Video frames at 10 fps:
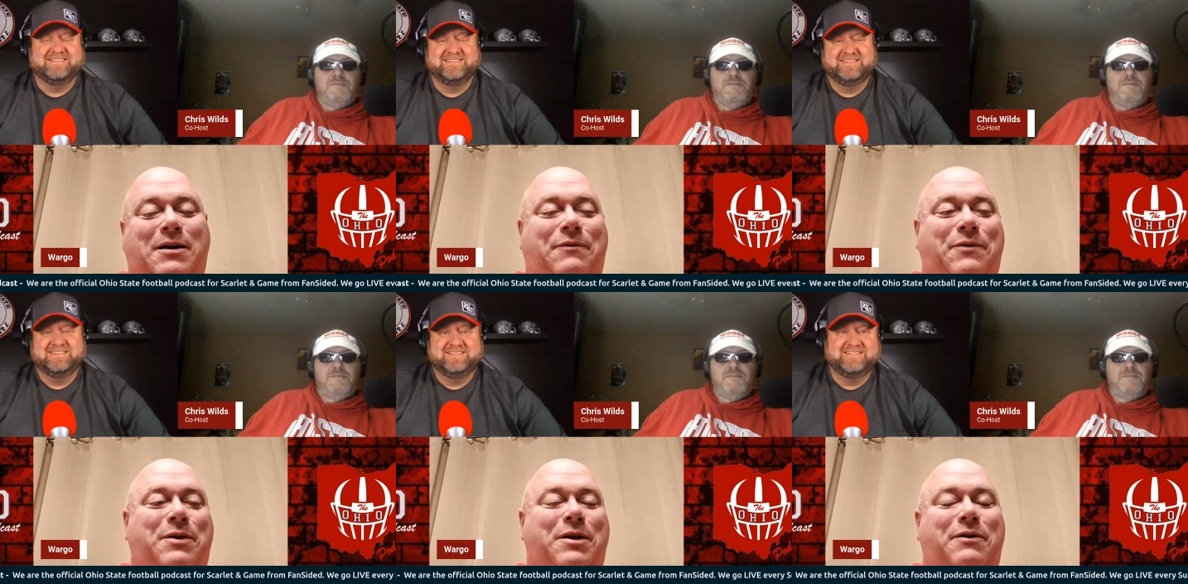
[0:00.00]
Speaker 1: if
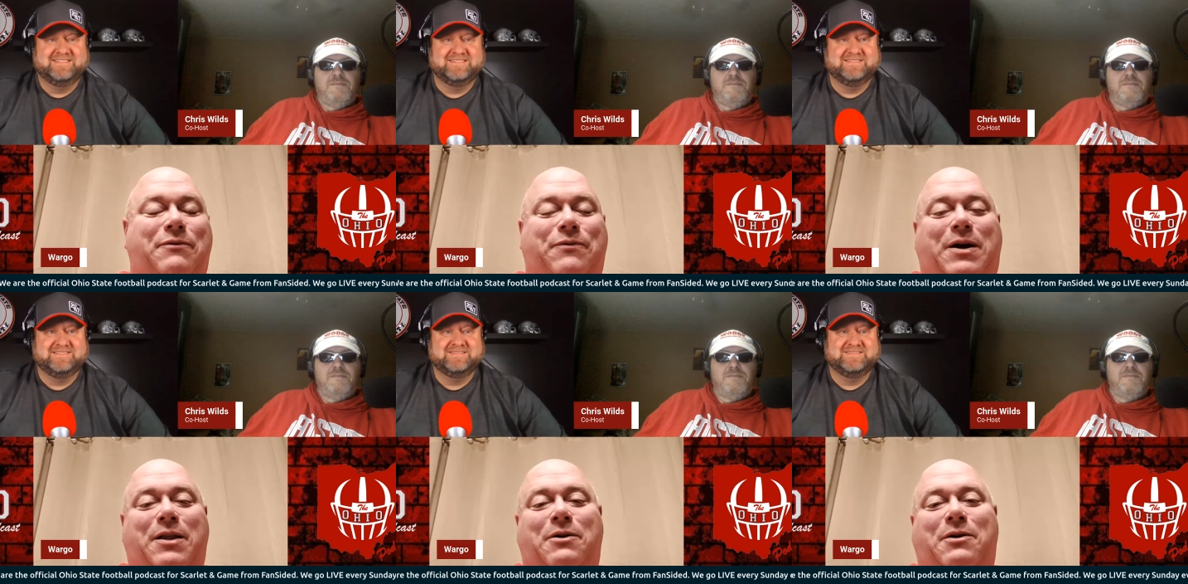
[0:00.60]
you want to
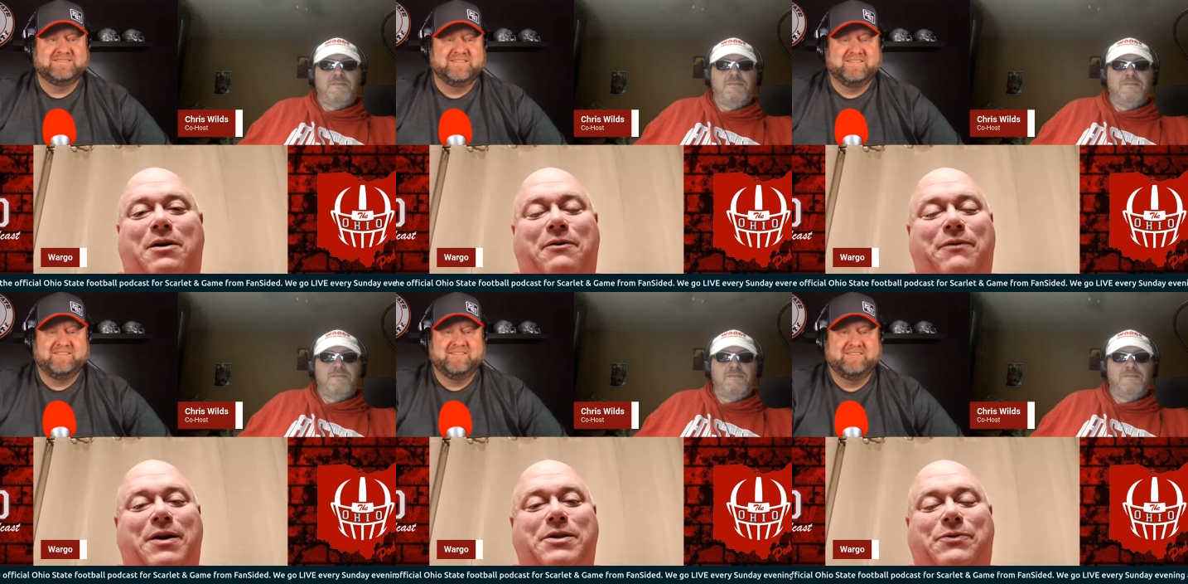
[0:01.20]
follow our events